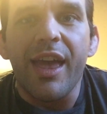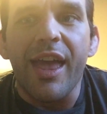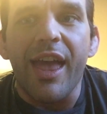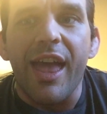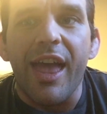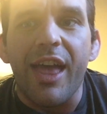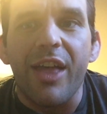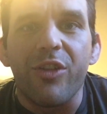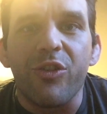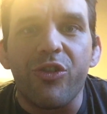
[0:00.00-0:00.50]

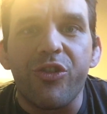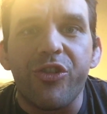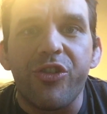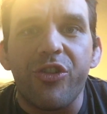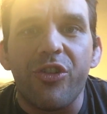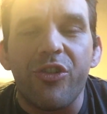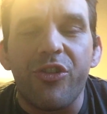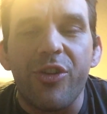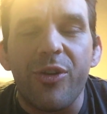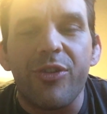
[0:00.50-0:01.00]
And
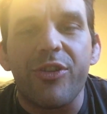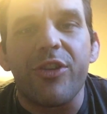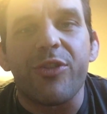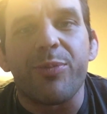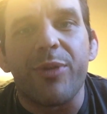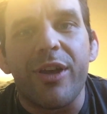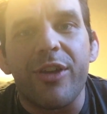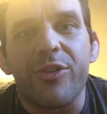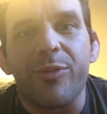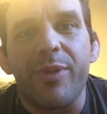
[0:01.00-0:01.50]
she was
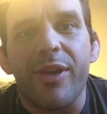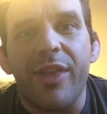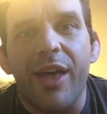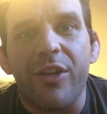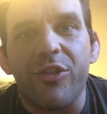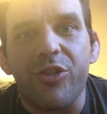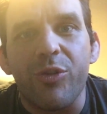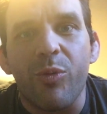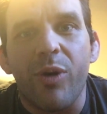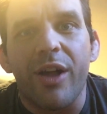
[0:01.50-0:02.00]
explaining to me
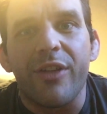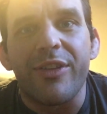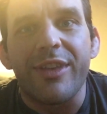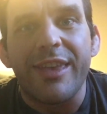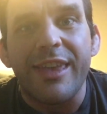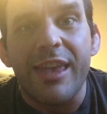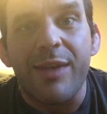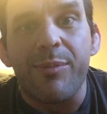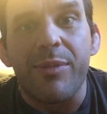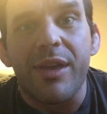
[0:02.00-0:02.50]
that she wanted to
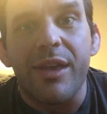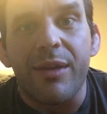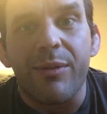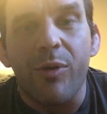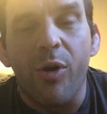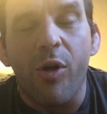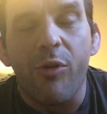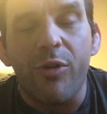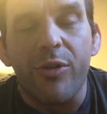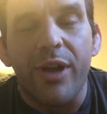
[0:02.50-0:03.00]
keep me
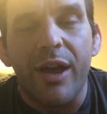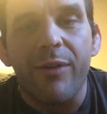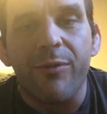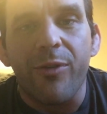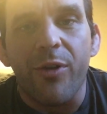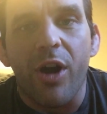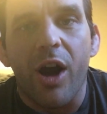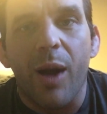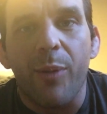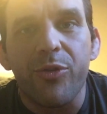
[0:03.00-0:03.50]
overnight
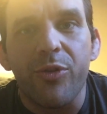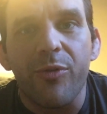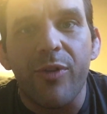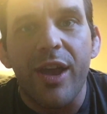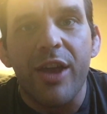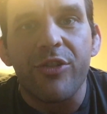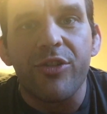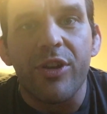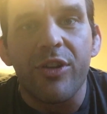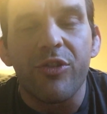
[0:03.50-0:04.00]
for
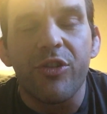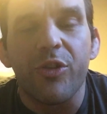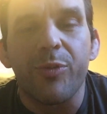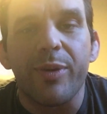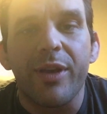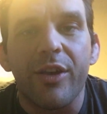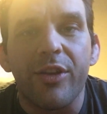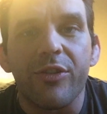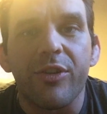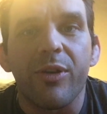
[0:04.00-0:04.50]
observation just
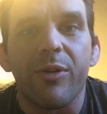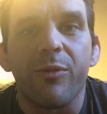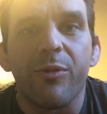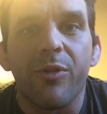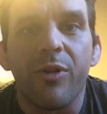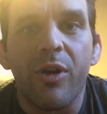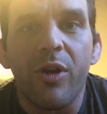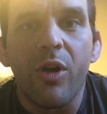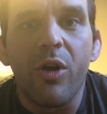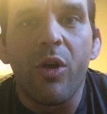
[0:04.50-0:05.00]
because of
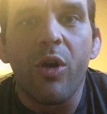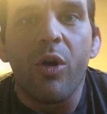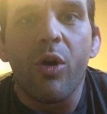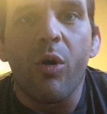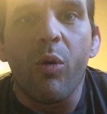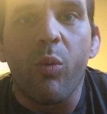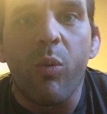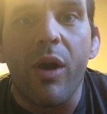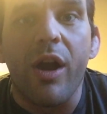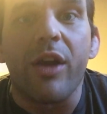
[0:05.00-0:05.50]

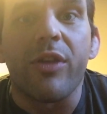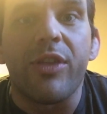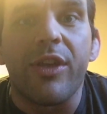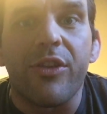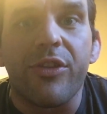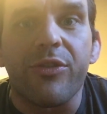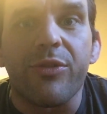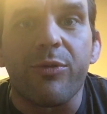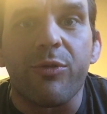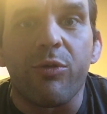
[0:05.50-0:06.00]
where
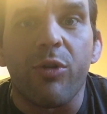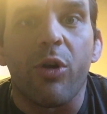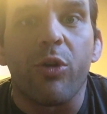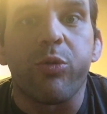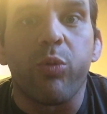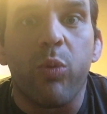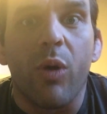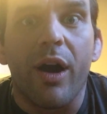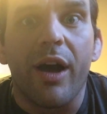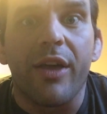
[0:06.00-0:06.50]
this
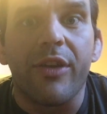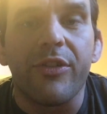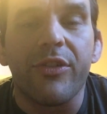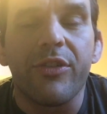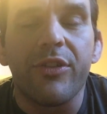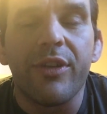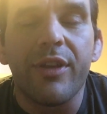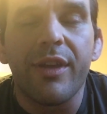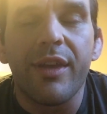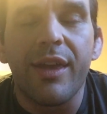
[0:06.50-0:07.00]
growth
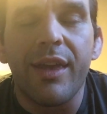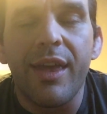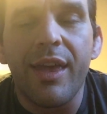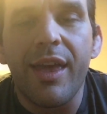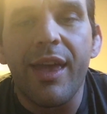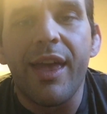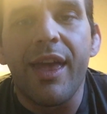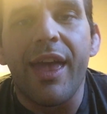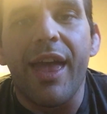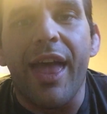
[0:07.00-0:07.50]
was,
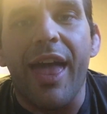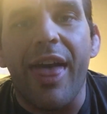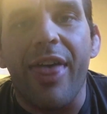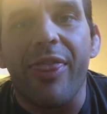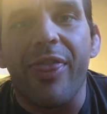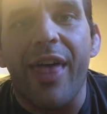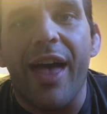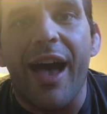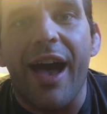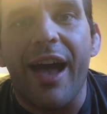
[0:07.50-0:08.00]

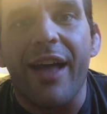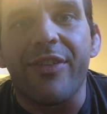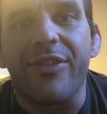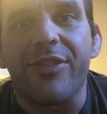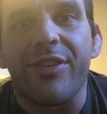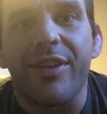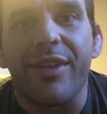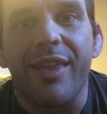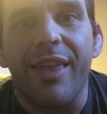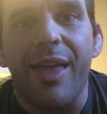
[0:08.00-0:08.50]
and
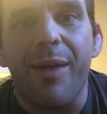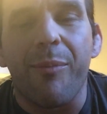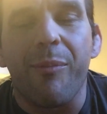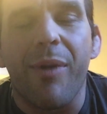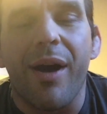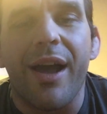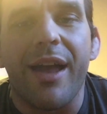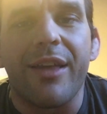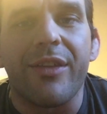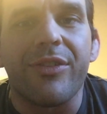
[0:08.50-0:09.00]
that it
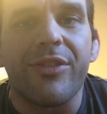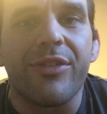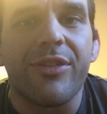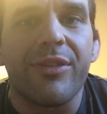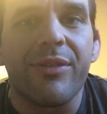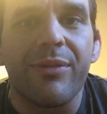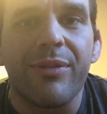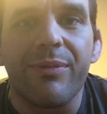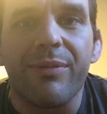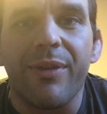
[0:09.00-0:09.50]
might
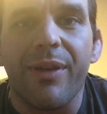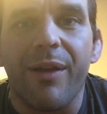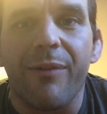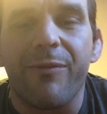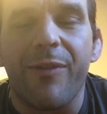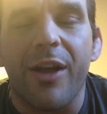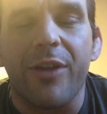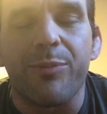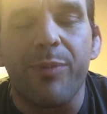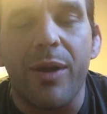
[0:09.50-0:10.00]

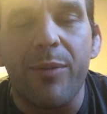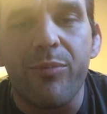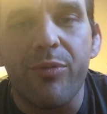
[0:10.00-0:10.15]
affect my